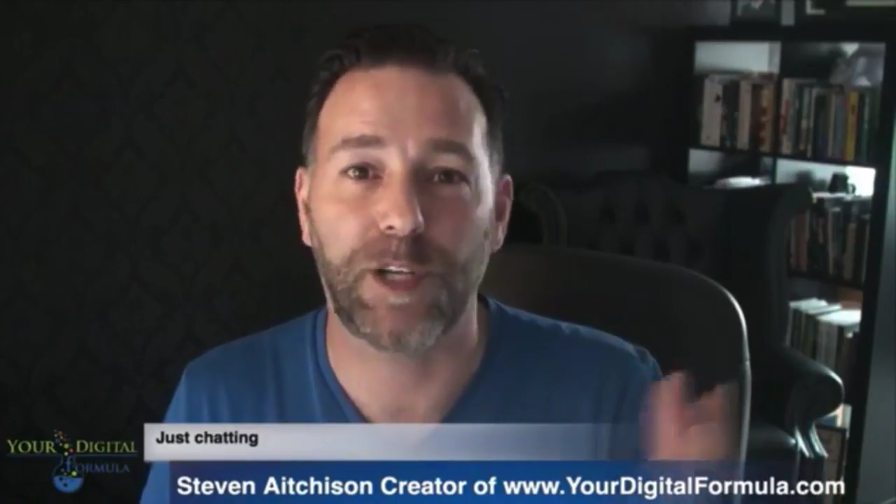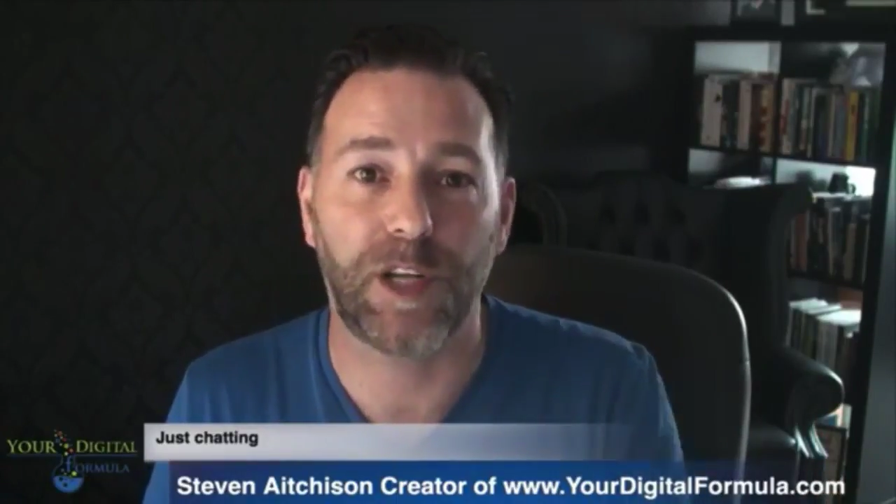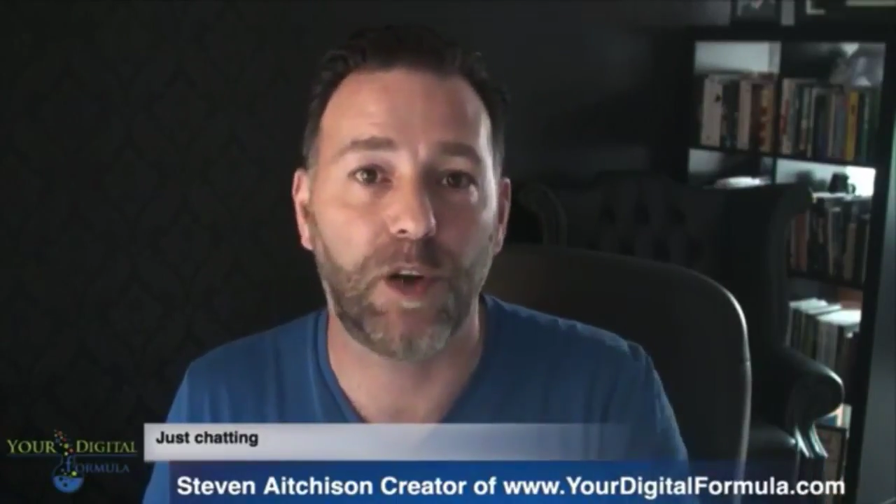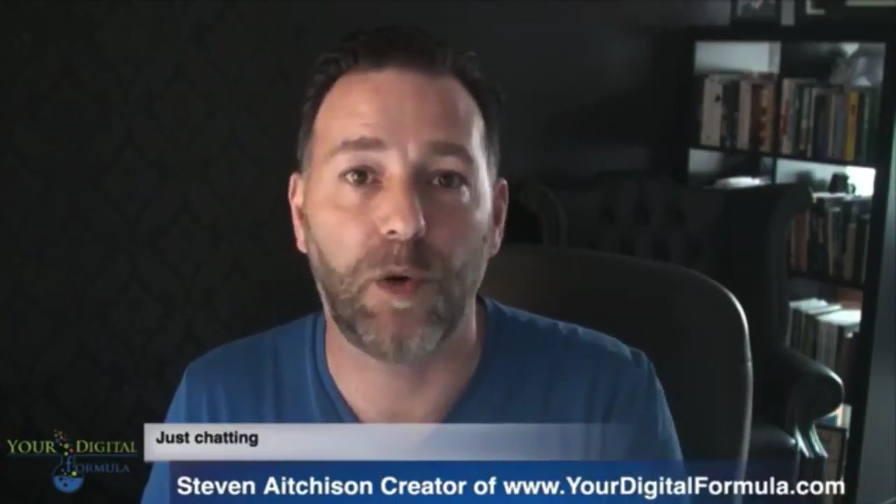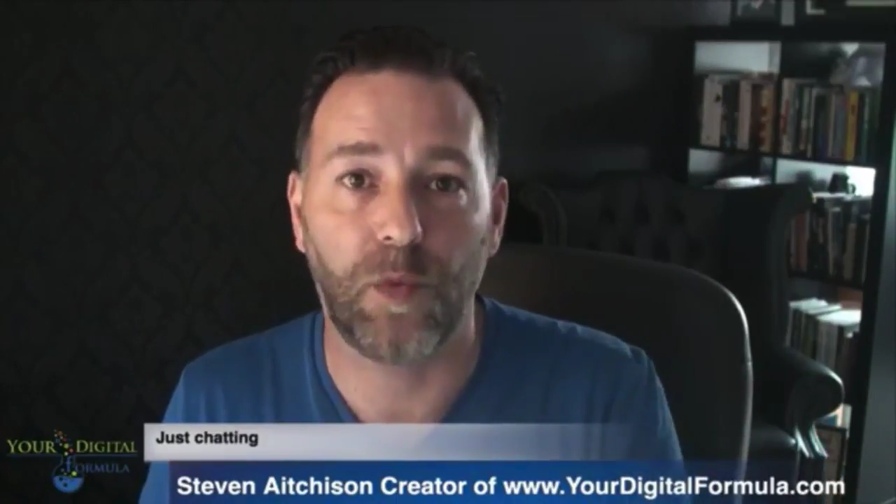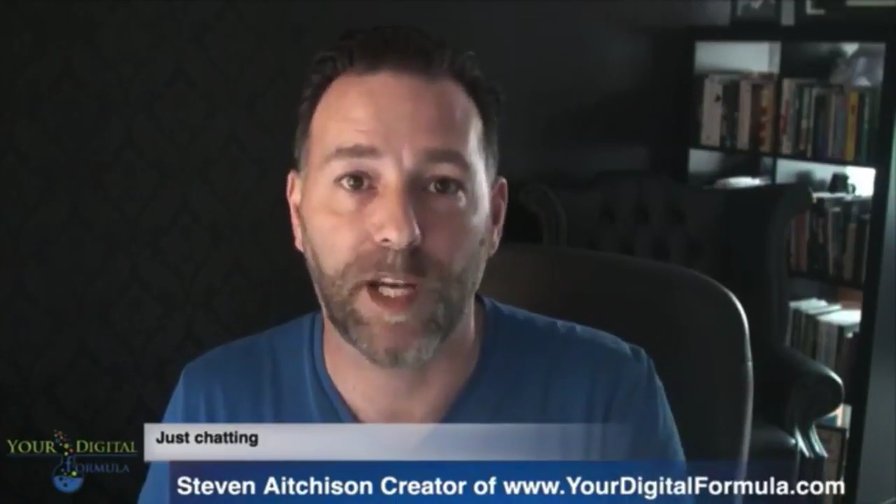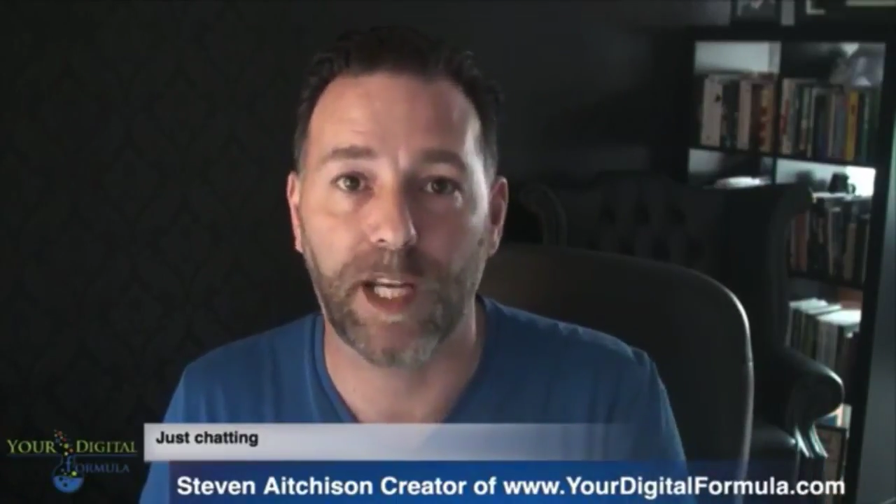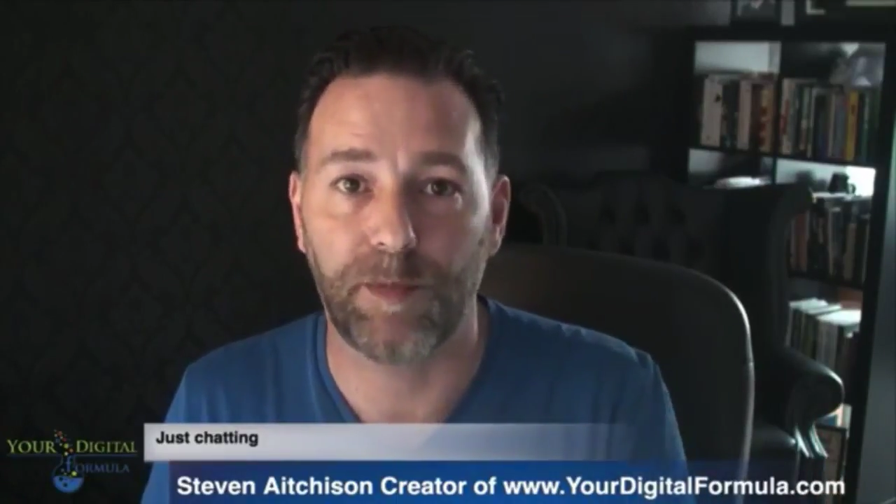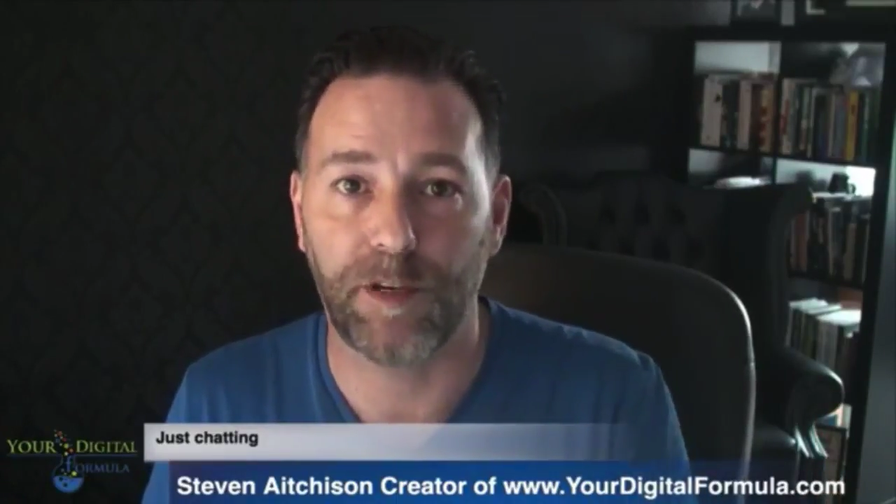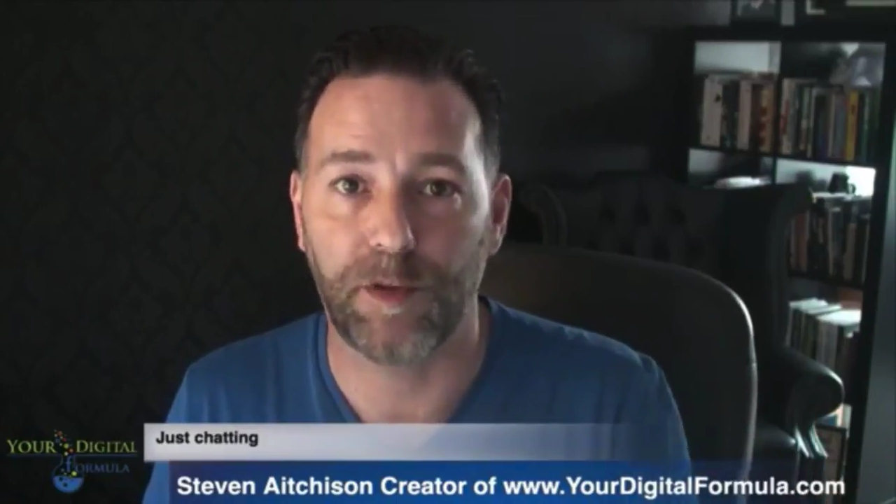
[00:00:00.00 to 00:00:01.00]
when you're not
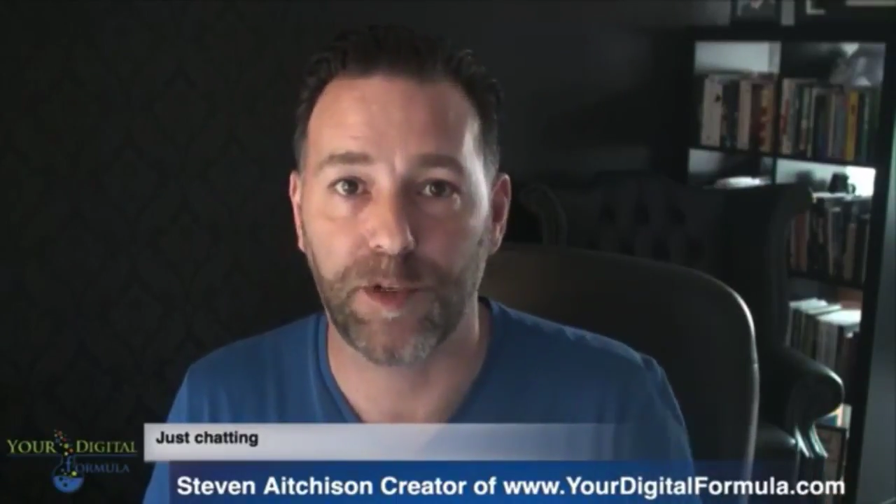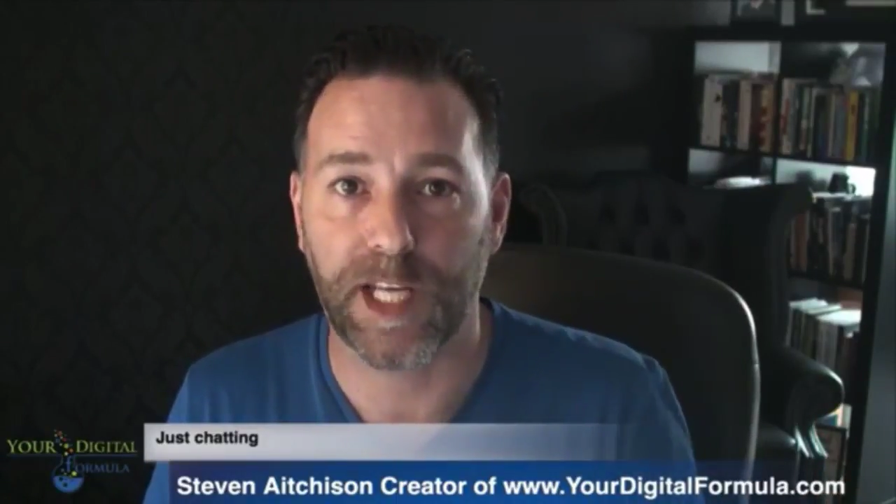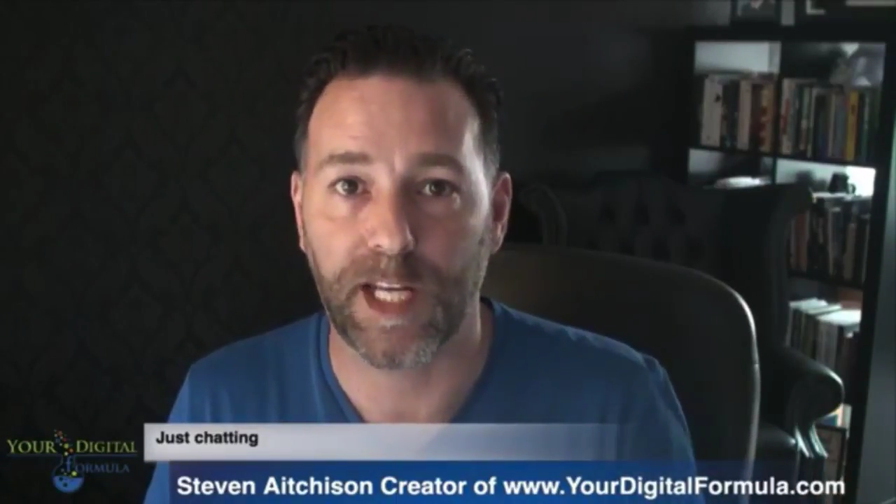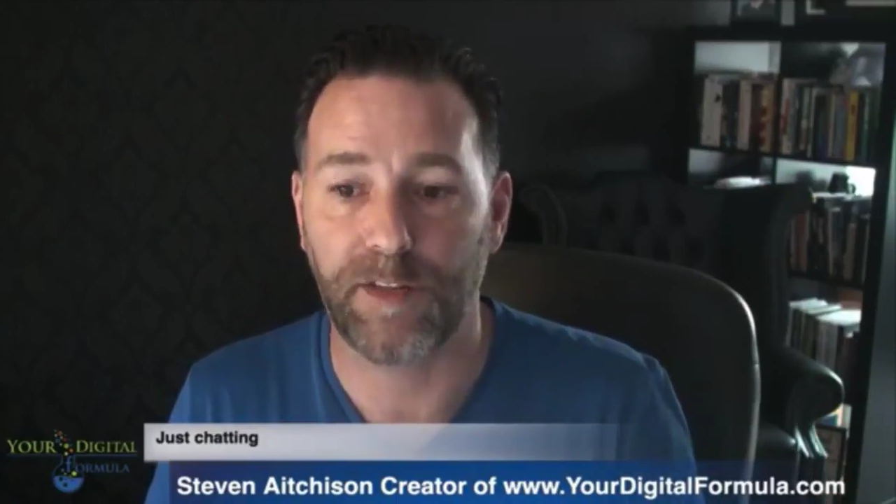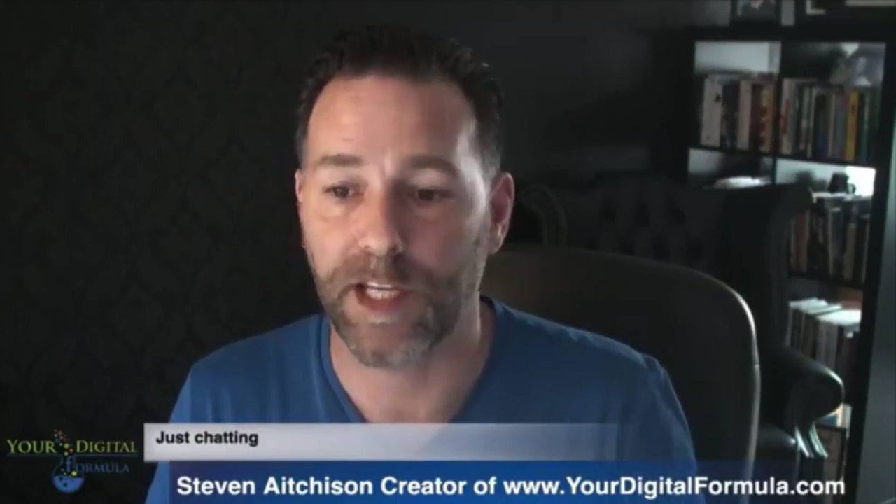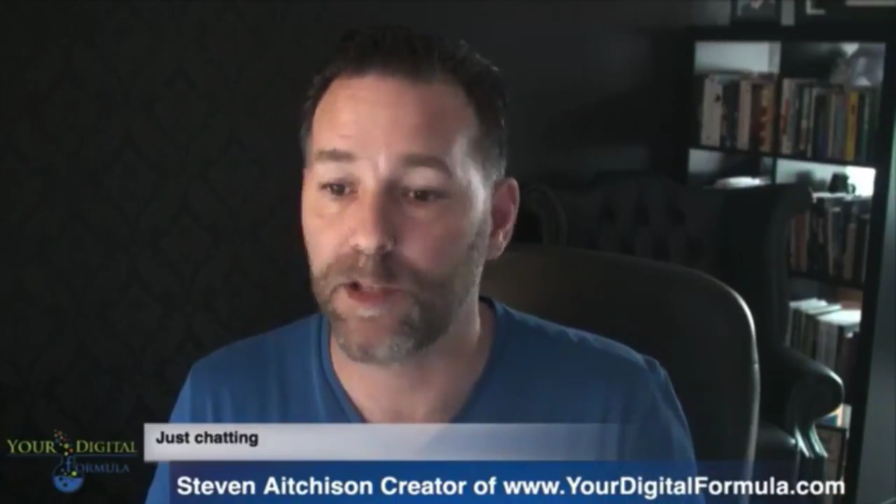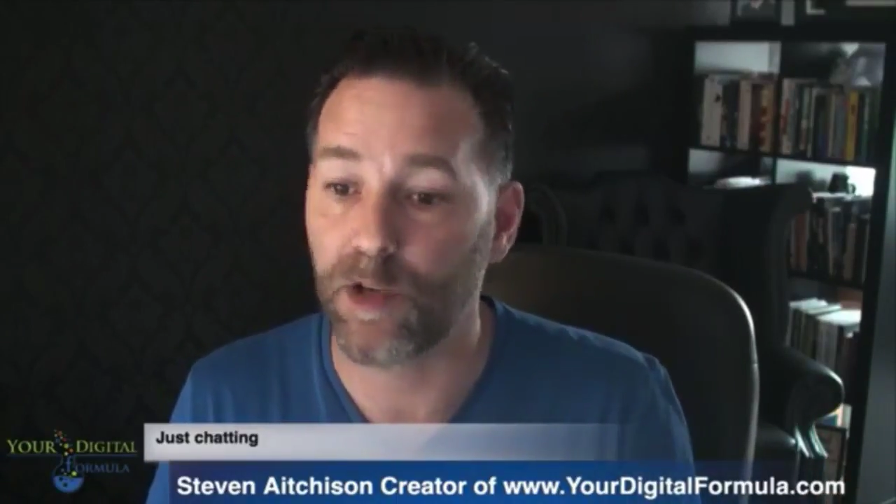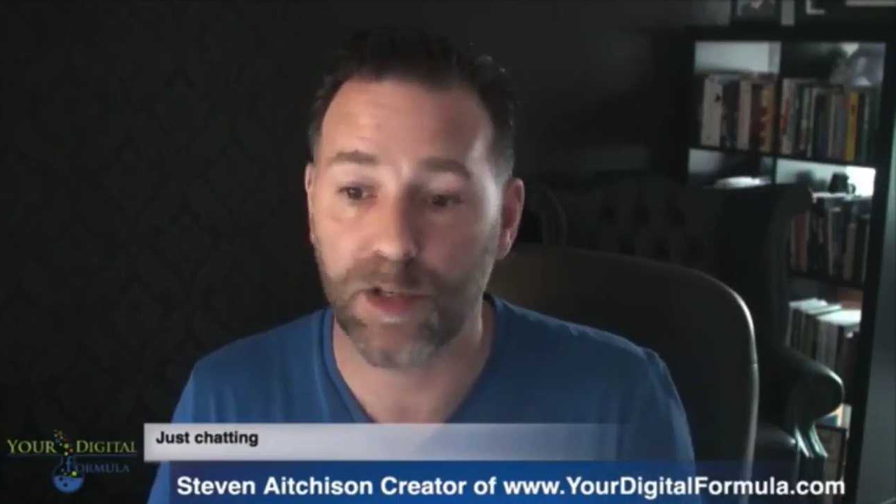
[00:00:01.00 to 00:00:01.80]
worrying about those kind of things.